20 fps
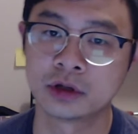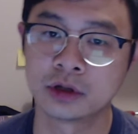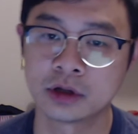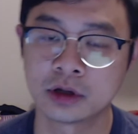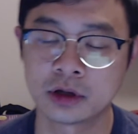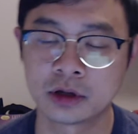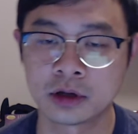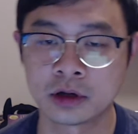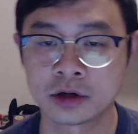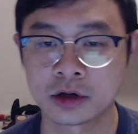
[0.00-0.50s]

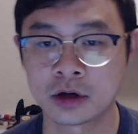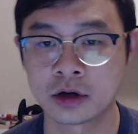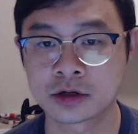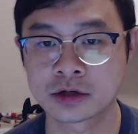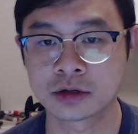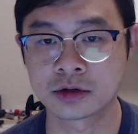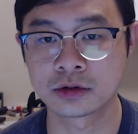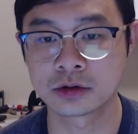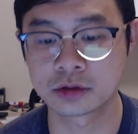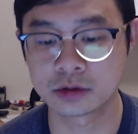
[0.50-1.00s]

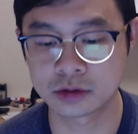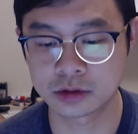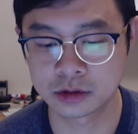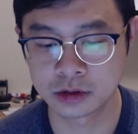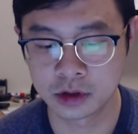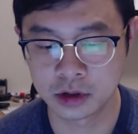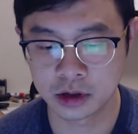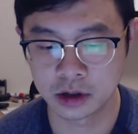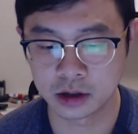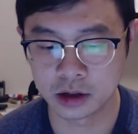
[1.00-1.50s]
Also
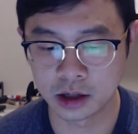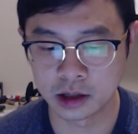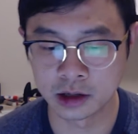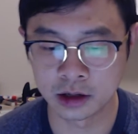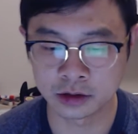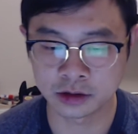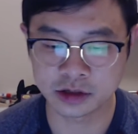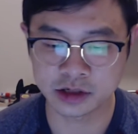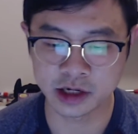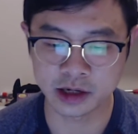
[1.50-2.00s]
along
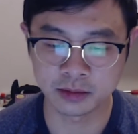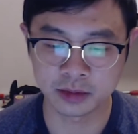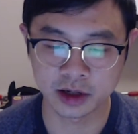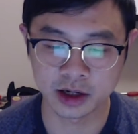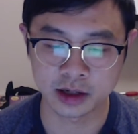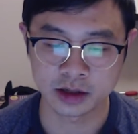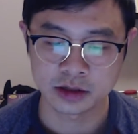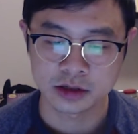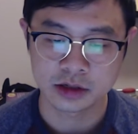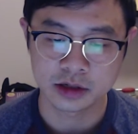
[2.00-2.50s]
the same
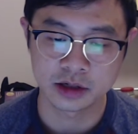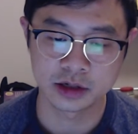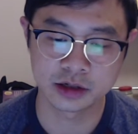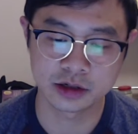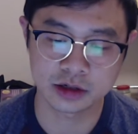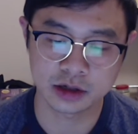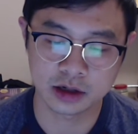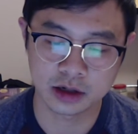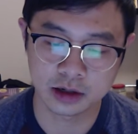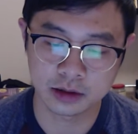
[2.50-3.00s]
lines is
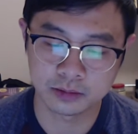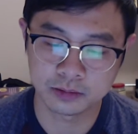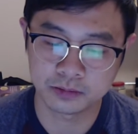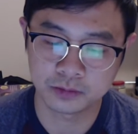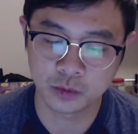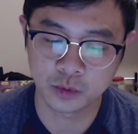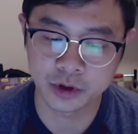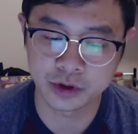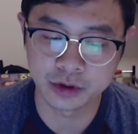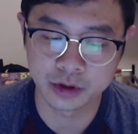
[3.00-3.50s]

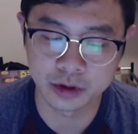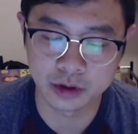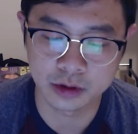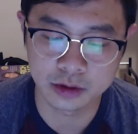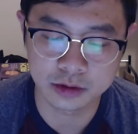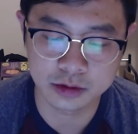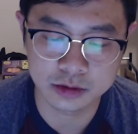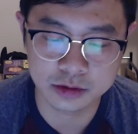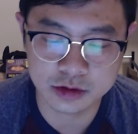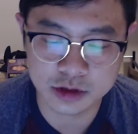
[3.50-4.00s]
when you're
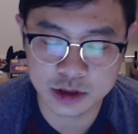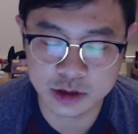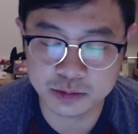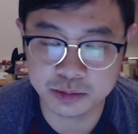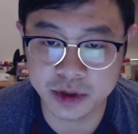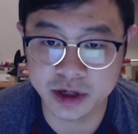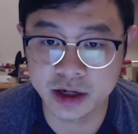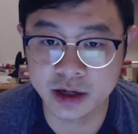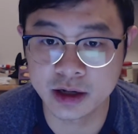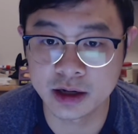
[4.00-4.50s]

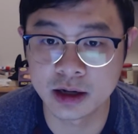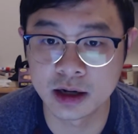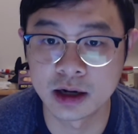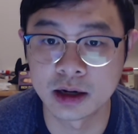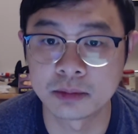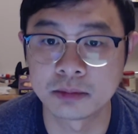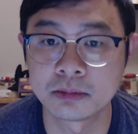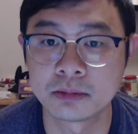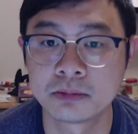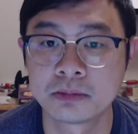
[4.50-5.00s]
speeding
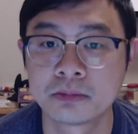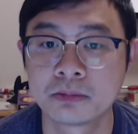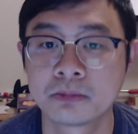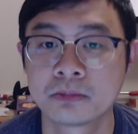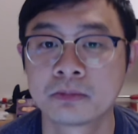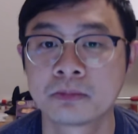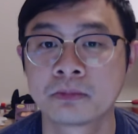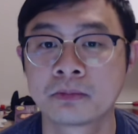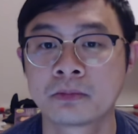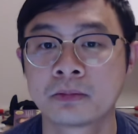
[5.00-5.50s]
up
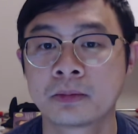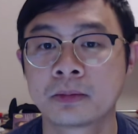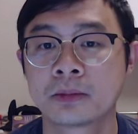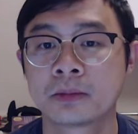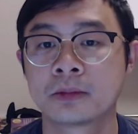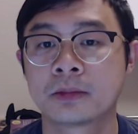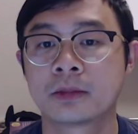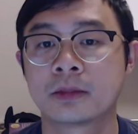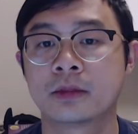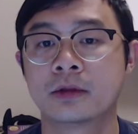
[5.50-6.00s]

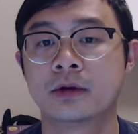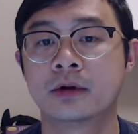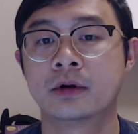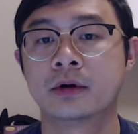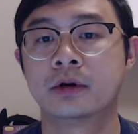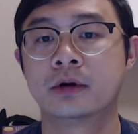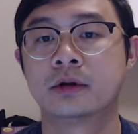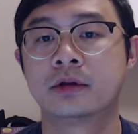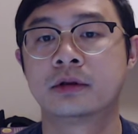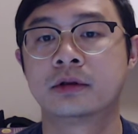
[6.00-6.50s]

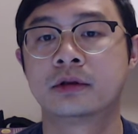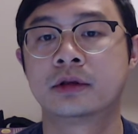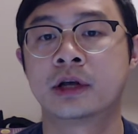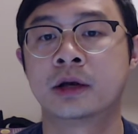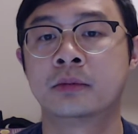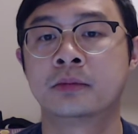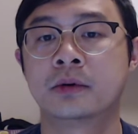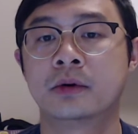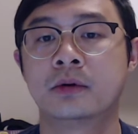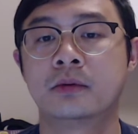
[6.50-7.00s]
your
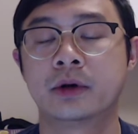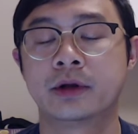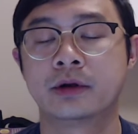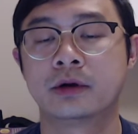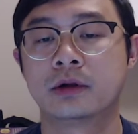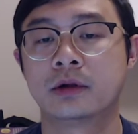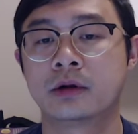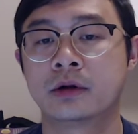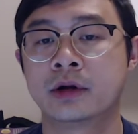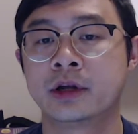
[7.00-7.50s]
tempo when you're
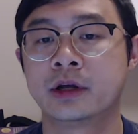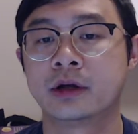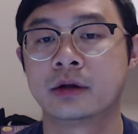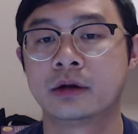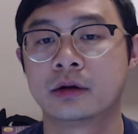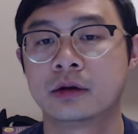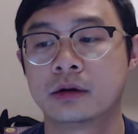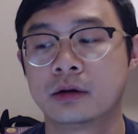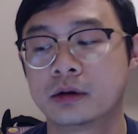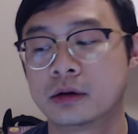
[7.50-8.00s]
learning.
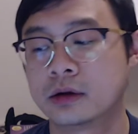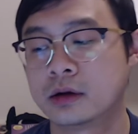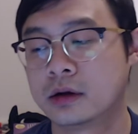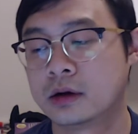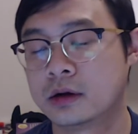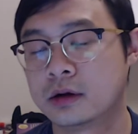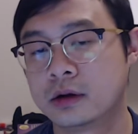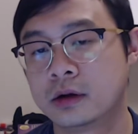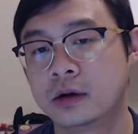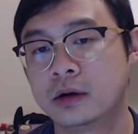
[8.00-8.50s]

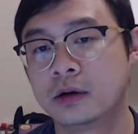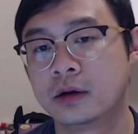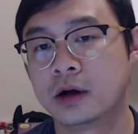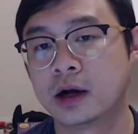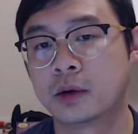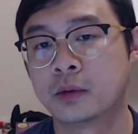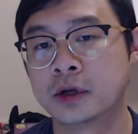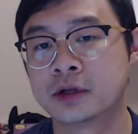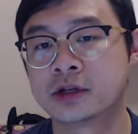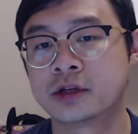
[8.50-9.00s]

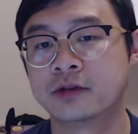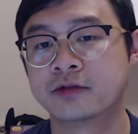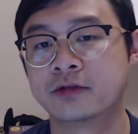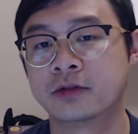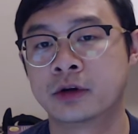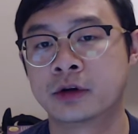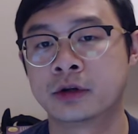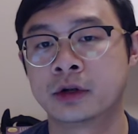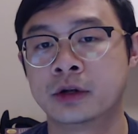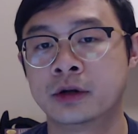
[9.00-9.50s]
Once you've
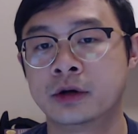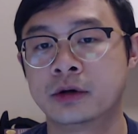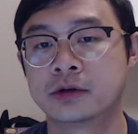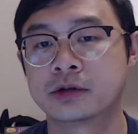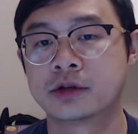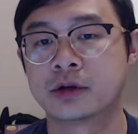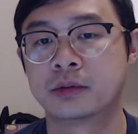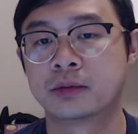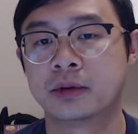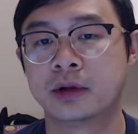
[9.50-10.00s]
learned the notes,
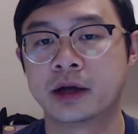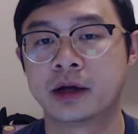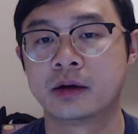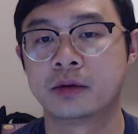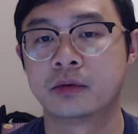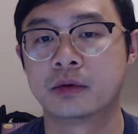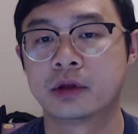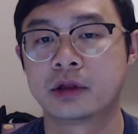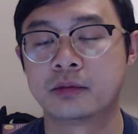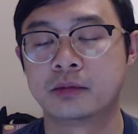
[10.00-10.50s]
you're playing it
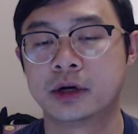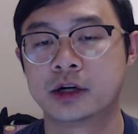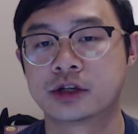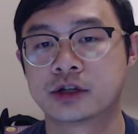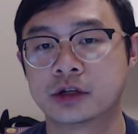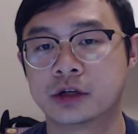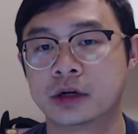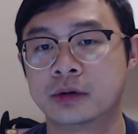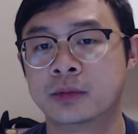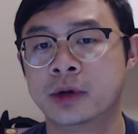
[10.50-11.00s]
with a
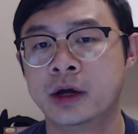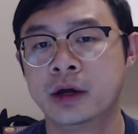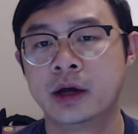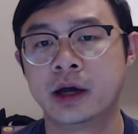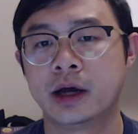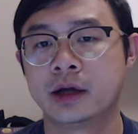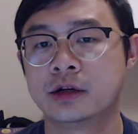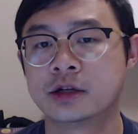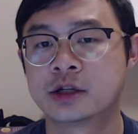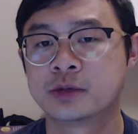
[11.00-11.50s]
metronome
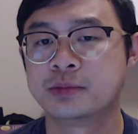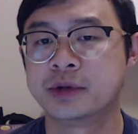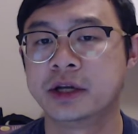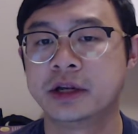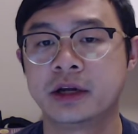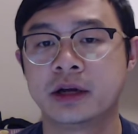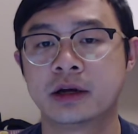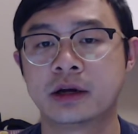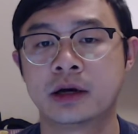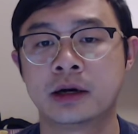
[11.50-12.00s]
and you're speeding
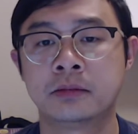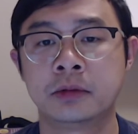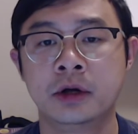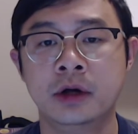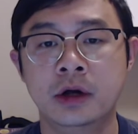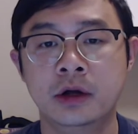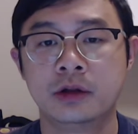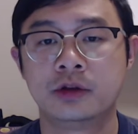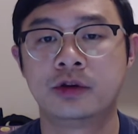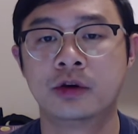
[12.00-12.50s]
it up.
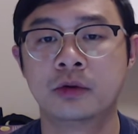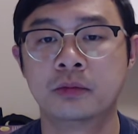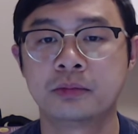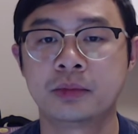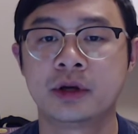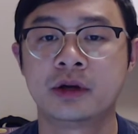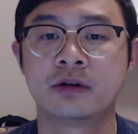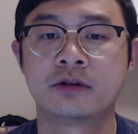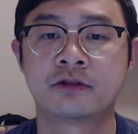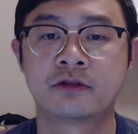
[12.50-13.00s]
Don't
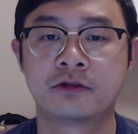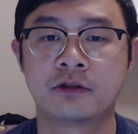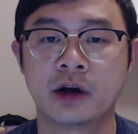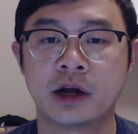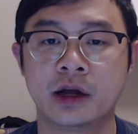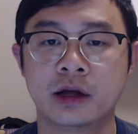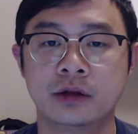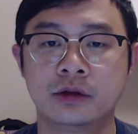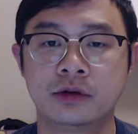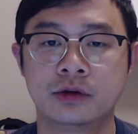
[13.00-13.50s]
be
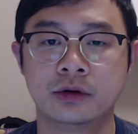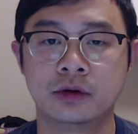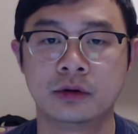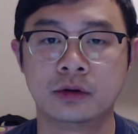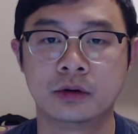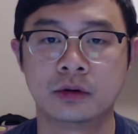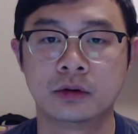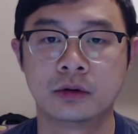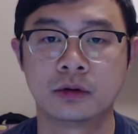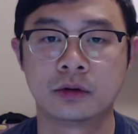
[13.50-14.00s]
afraid
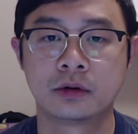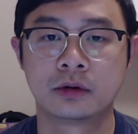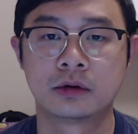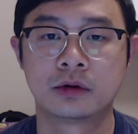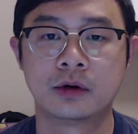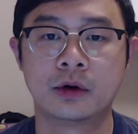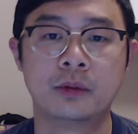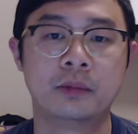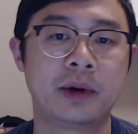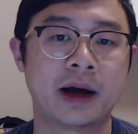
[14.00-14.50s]
to
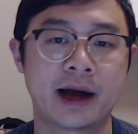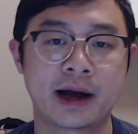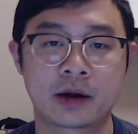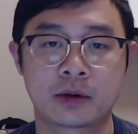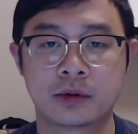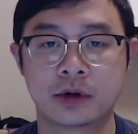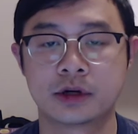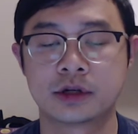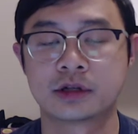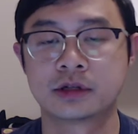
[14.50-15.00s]
go
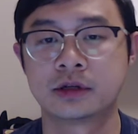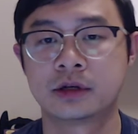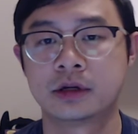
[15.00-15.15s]
backwards